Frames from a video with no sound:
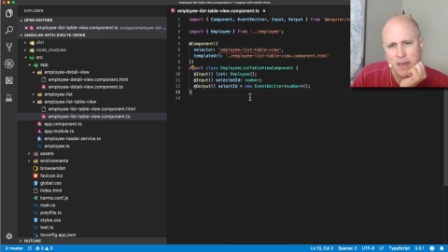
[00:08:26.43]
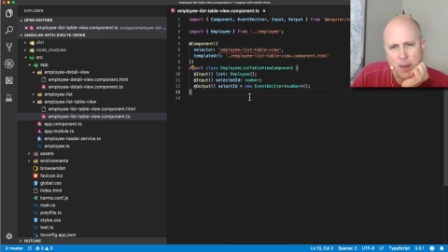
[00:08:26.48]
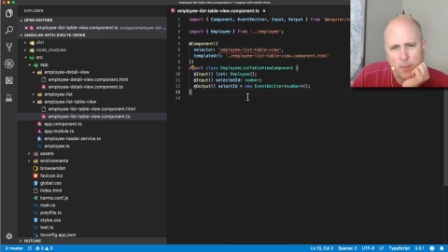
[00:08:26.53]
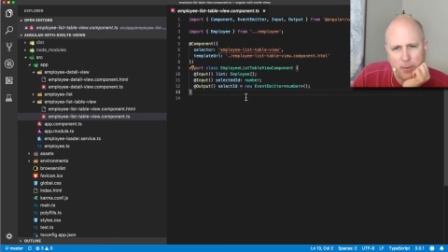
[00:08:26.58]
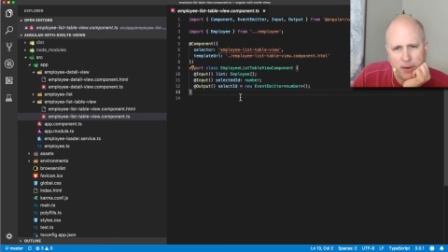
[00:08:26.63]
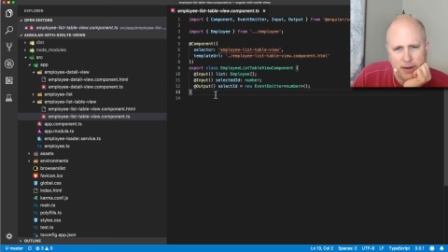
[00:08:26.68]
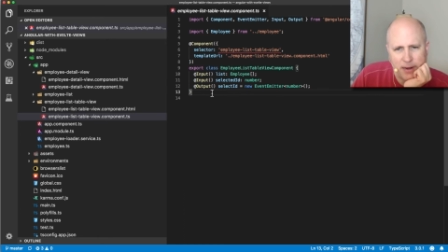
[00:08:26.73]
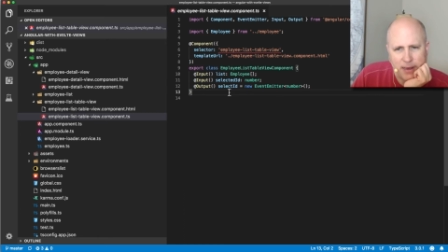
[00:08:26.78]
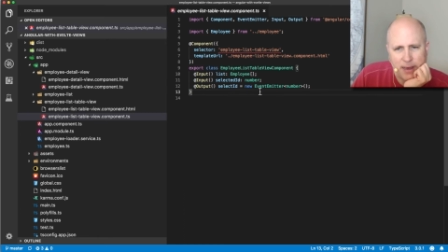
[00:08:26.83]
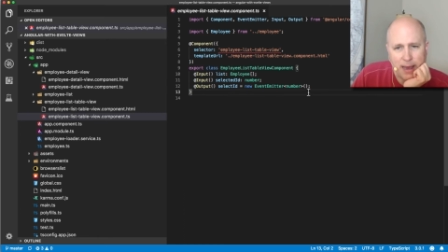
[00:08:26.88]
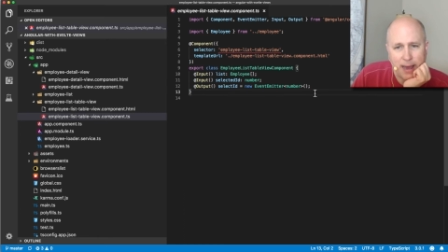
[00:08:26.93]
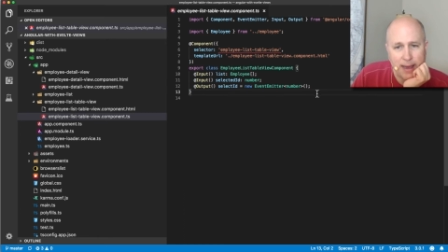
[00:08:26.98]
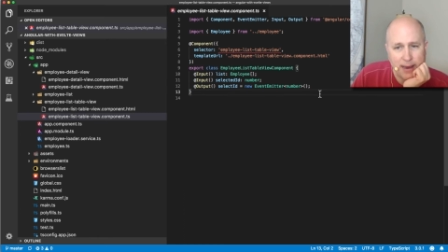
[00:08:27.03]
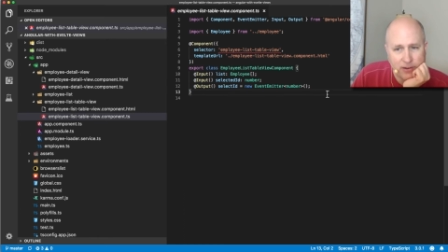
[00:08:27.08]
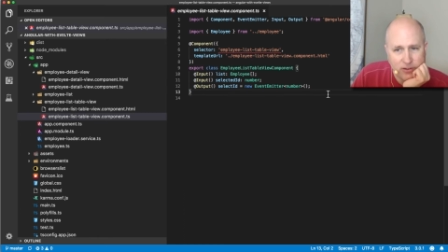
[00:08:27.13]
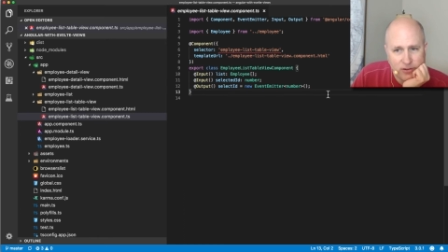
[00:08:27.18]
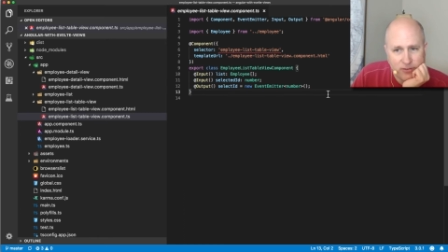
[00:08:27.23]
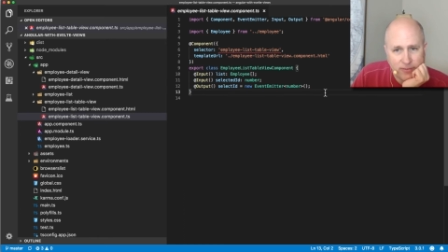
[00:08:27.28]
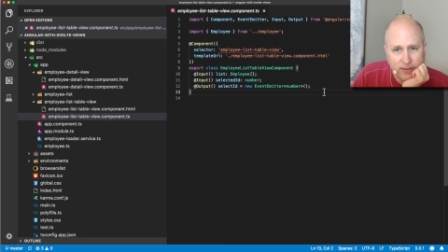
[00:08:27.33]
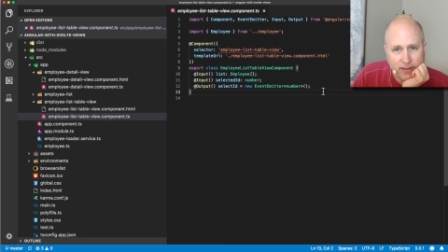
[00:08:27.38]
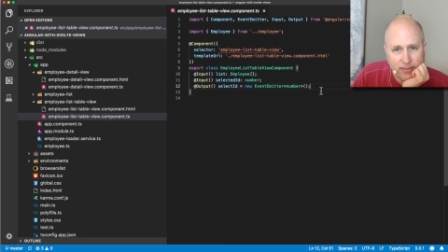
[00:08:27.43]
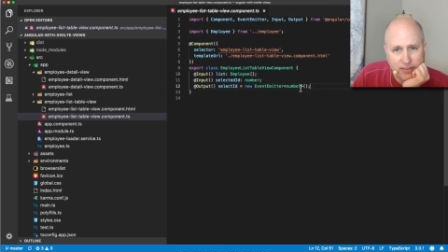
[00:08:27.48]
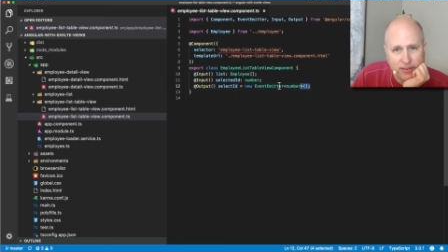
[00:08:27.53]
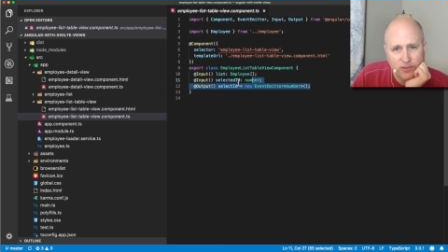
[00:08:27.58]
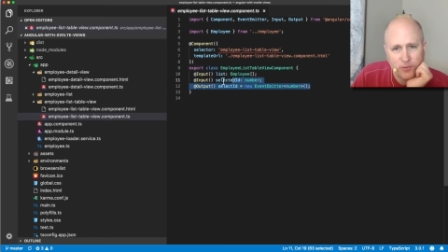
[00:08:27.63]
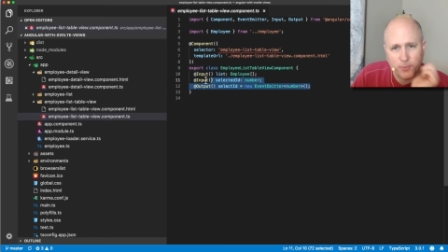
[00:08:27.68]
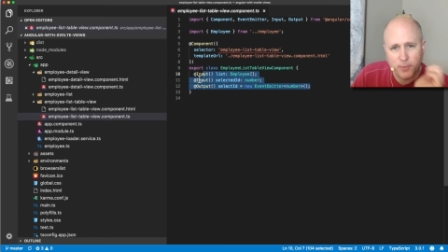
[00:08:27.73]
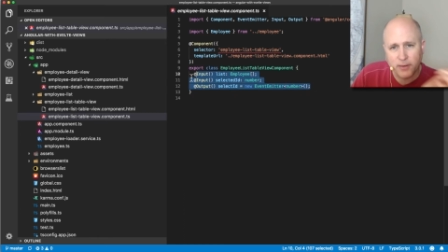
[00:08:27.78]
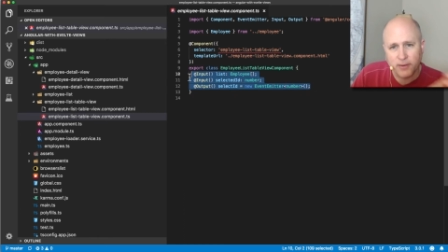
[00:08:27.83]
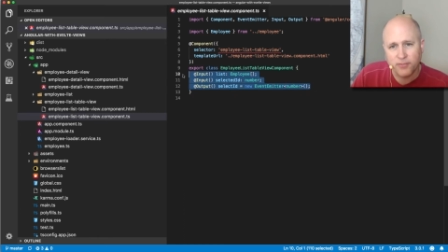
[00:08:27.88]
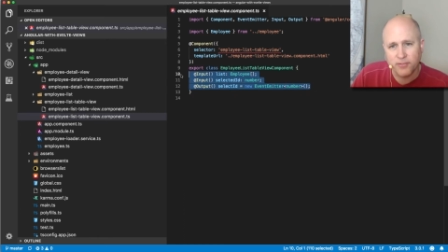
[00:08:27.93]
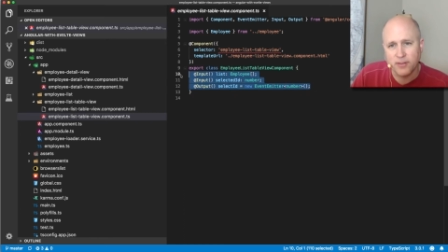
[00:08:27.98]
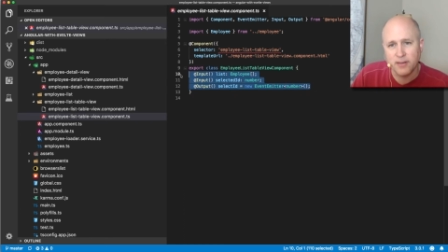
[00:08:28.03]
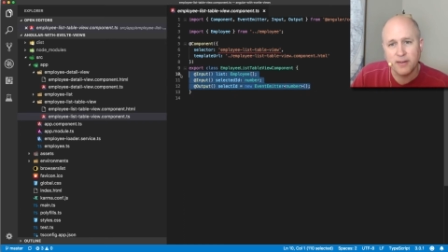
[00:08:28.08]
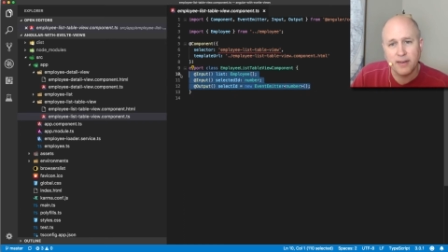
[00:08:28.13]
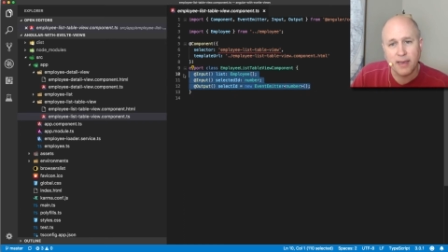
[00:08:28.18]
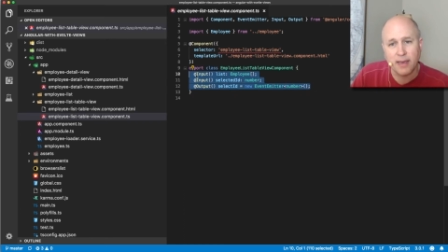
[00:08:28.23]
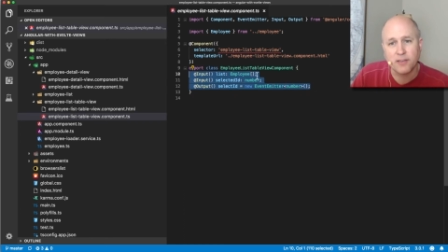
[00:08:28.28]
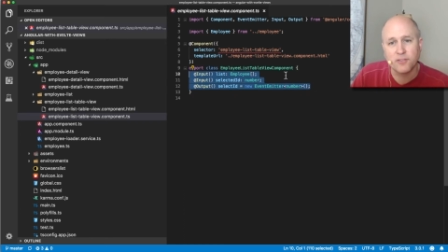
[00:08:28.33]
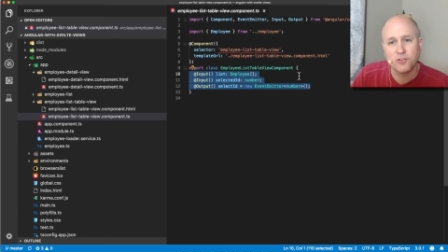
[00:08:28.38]
But I actually find this bit of
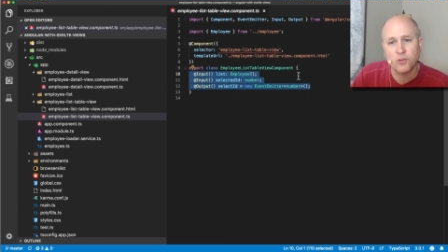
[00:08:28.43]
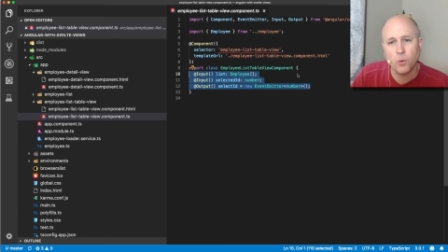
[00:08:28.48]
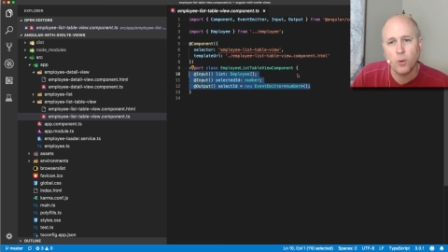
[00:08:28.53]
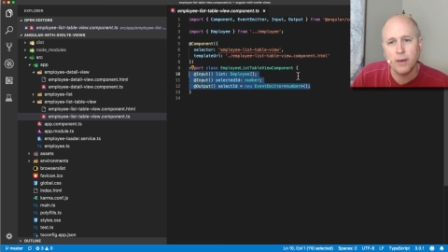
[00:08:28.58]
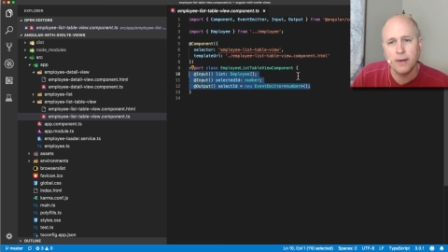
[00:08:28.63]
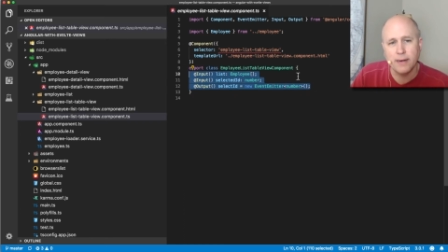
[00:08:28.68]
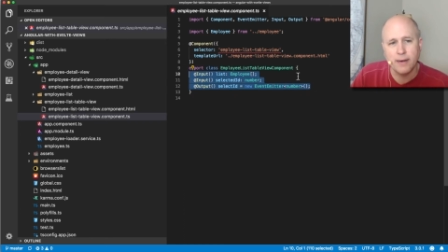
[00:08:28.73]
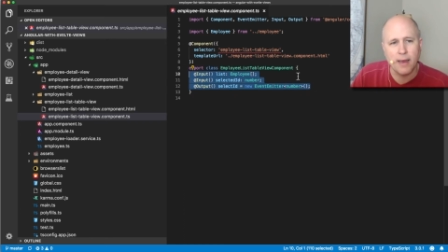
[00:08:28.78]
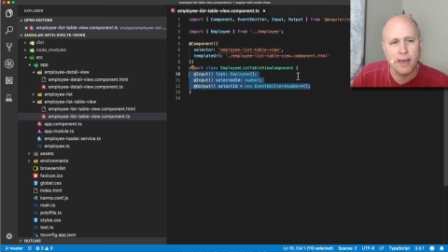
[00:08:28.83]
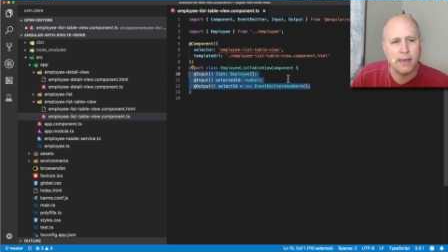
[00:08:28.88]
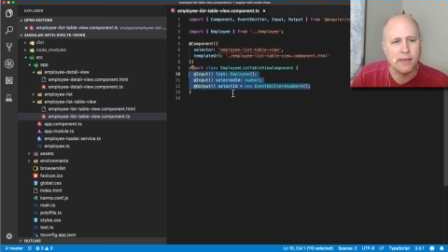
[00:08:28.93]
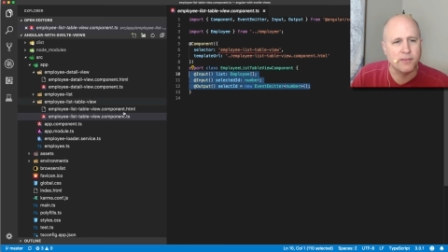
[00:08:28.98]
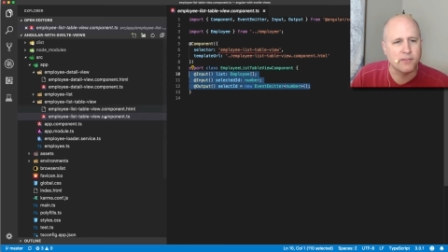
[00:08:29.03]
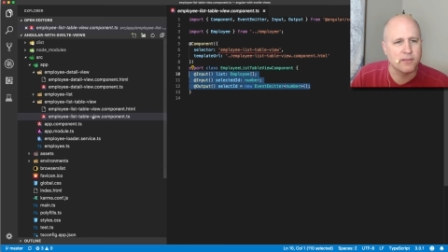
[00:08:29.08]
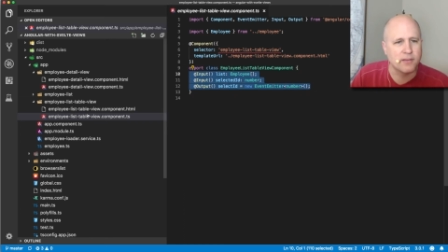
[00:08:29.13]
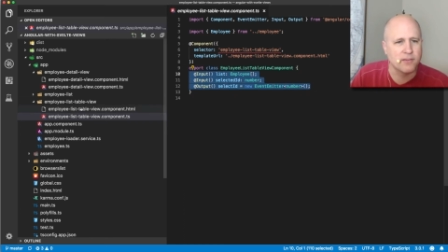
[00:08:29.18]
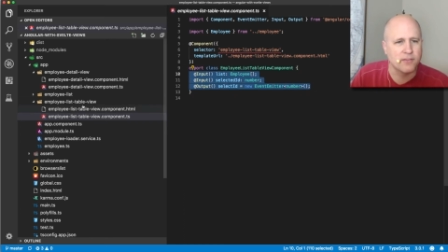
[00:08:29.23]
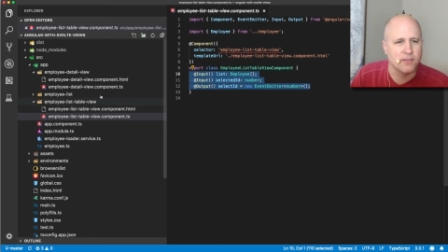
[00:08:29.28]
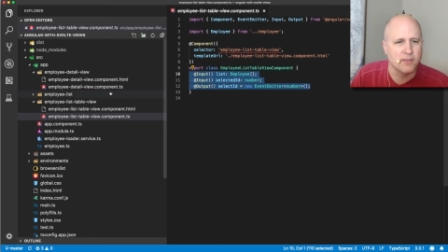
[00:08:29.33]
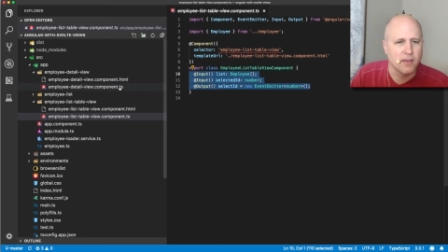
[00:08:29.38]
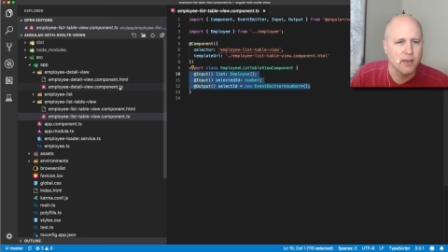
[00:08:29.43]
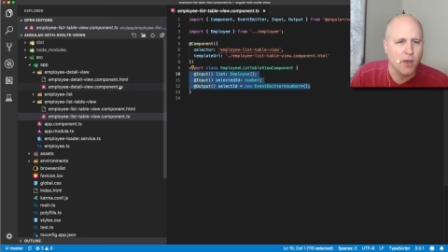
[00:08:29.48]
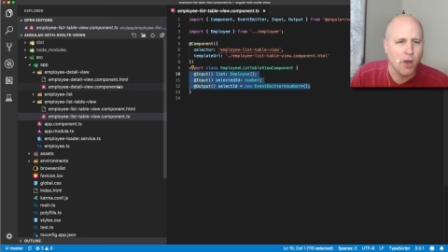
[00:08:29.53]
syntax quite nice because